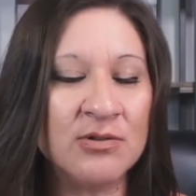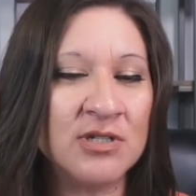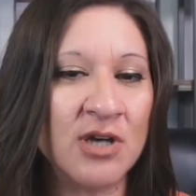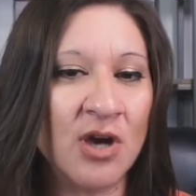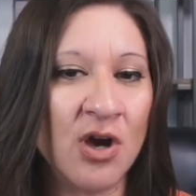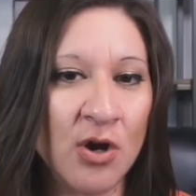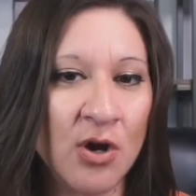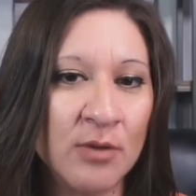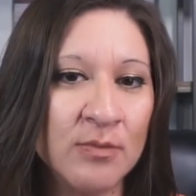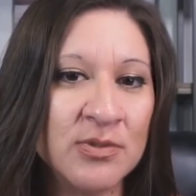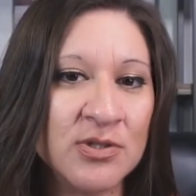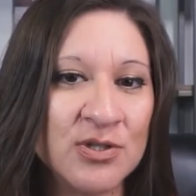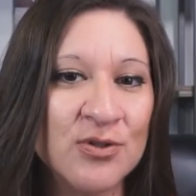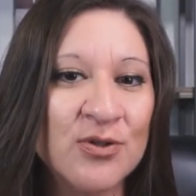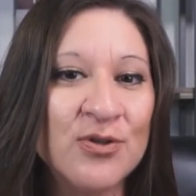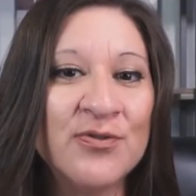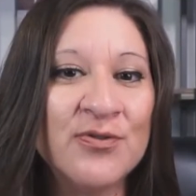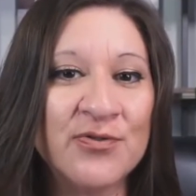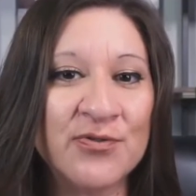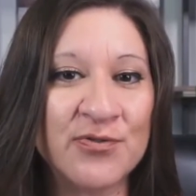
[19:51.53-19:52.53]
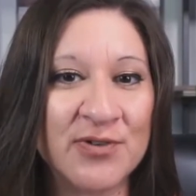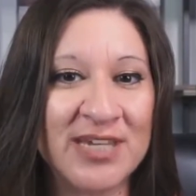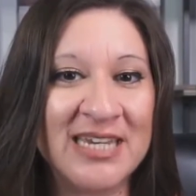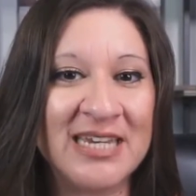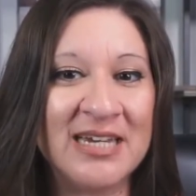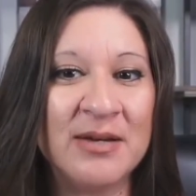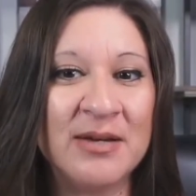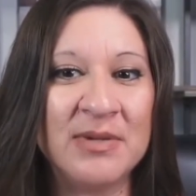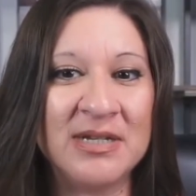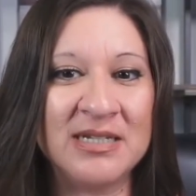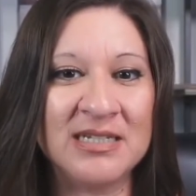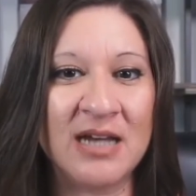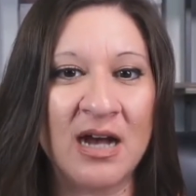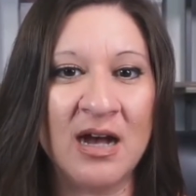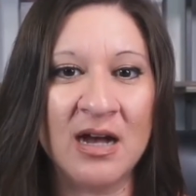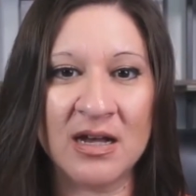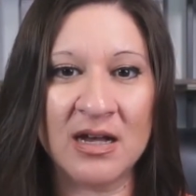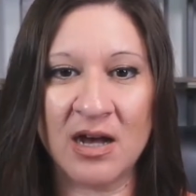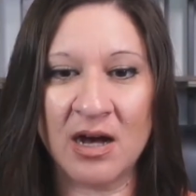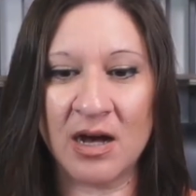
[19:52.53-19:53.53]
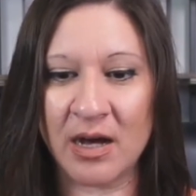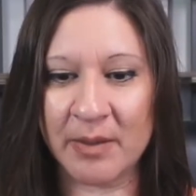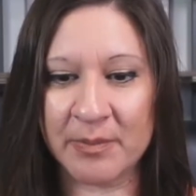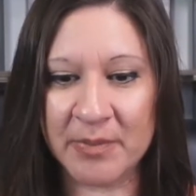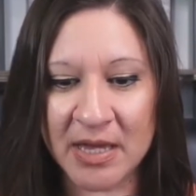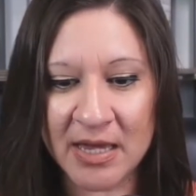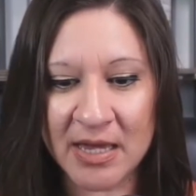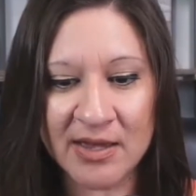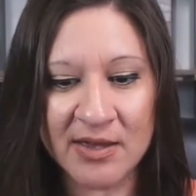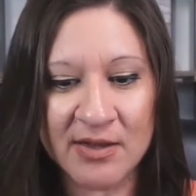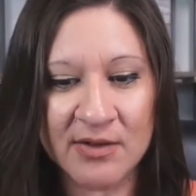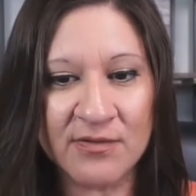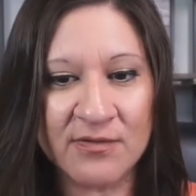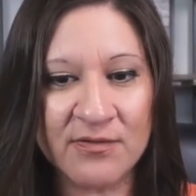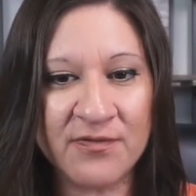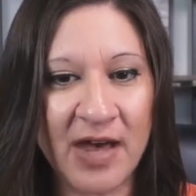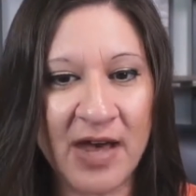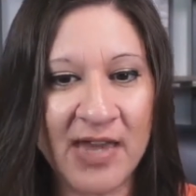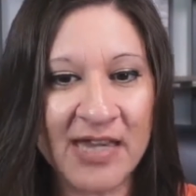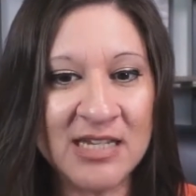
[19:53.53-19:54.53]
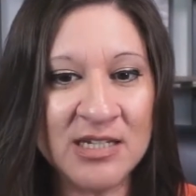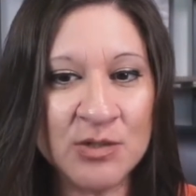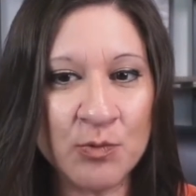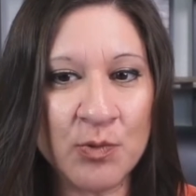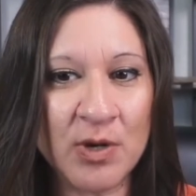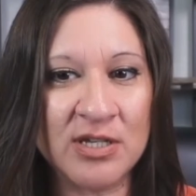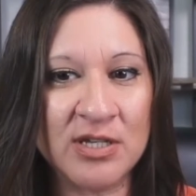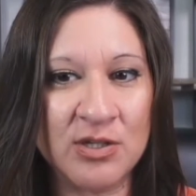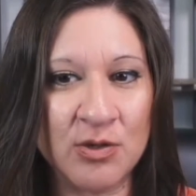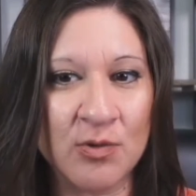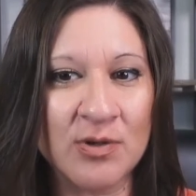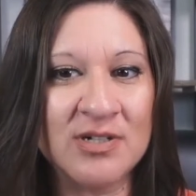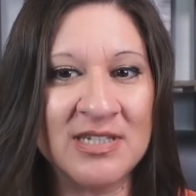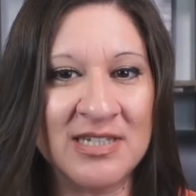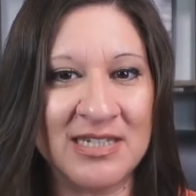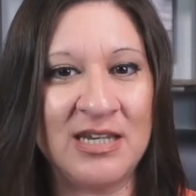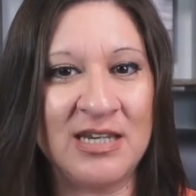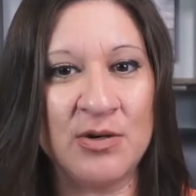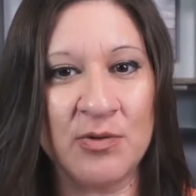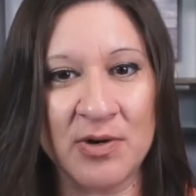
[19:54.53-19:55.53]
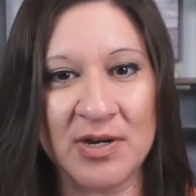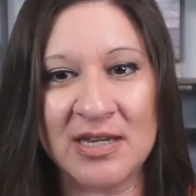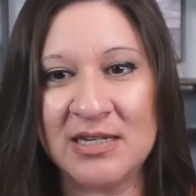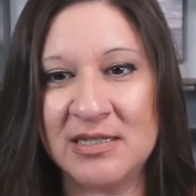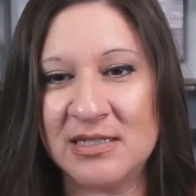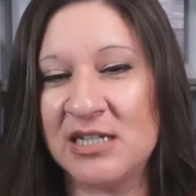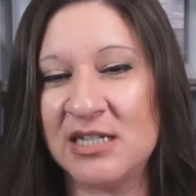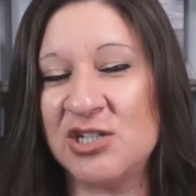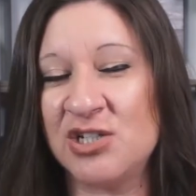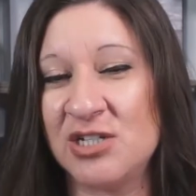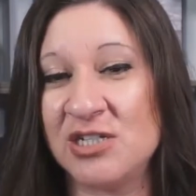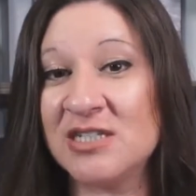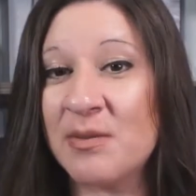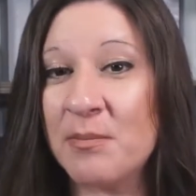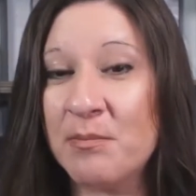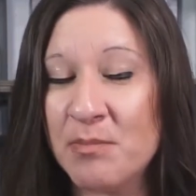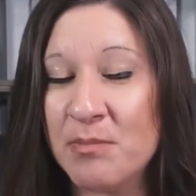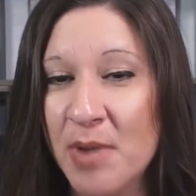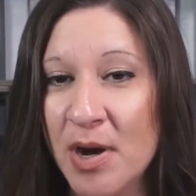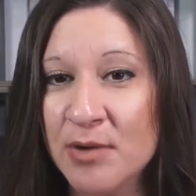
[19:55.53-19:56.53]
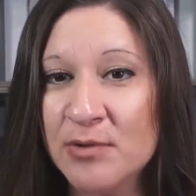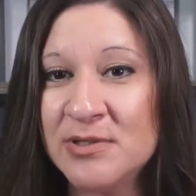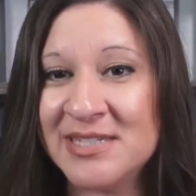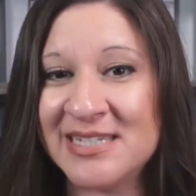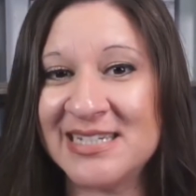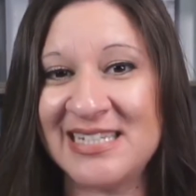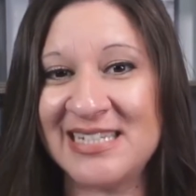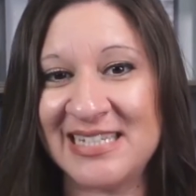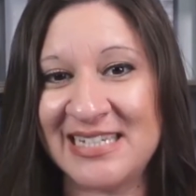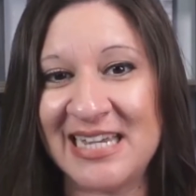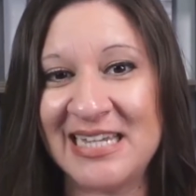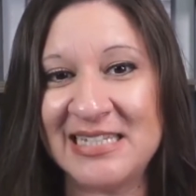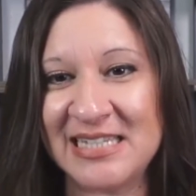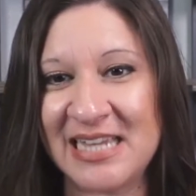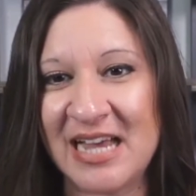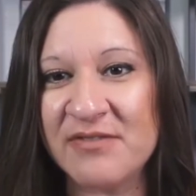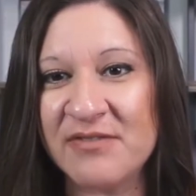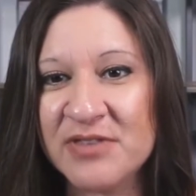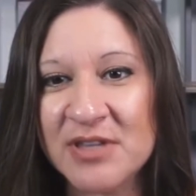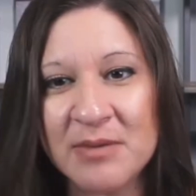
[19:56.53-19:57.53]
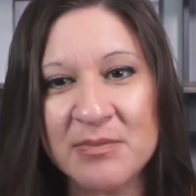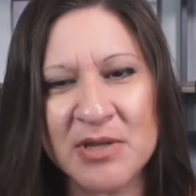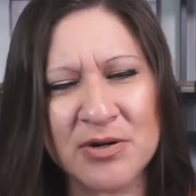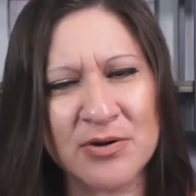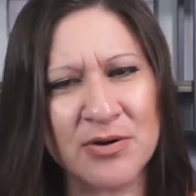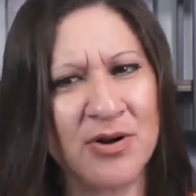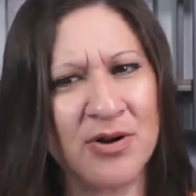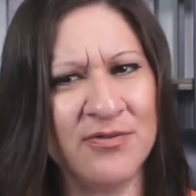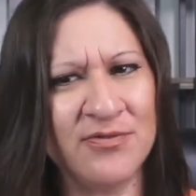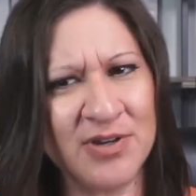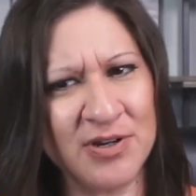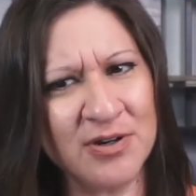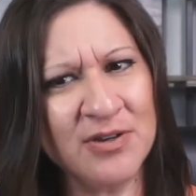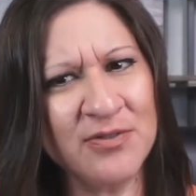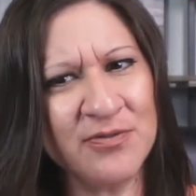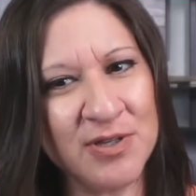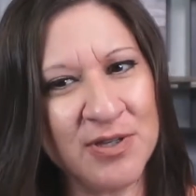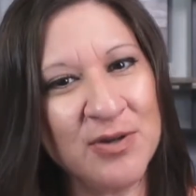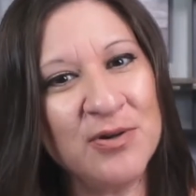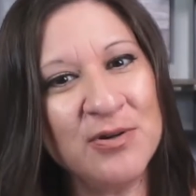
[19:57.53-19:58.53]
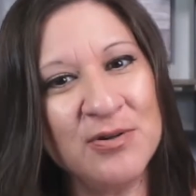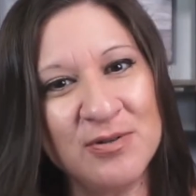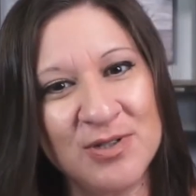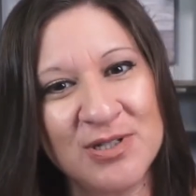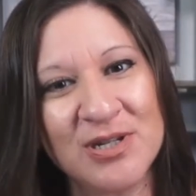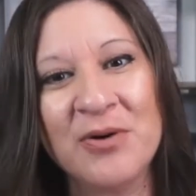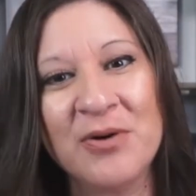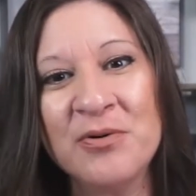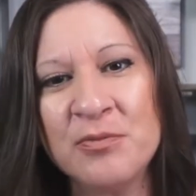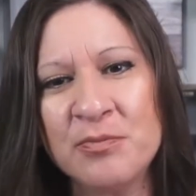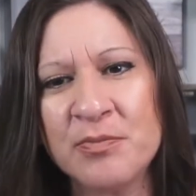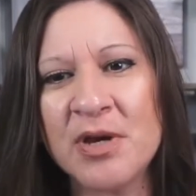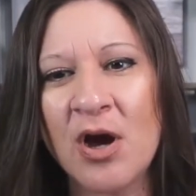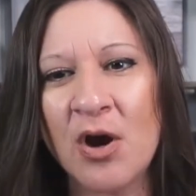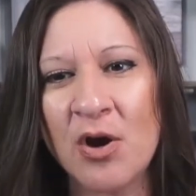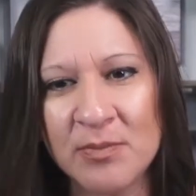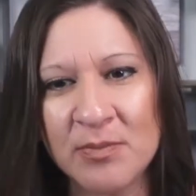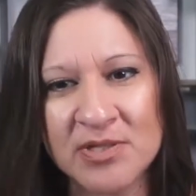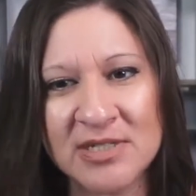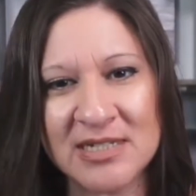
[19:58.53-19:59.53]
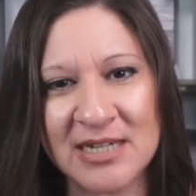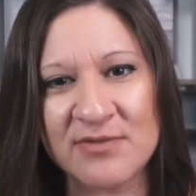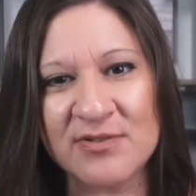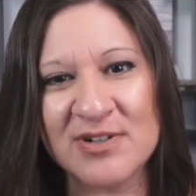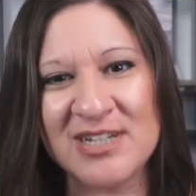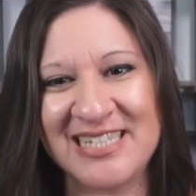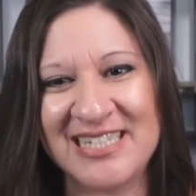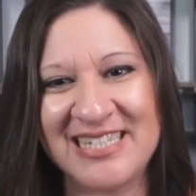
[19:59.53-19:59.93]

to homeschoolfreedom.com. Find what your state organization is. Most states have them. There are very few who don't, but almost every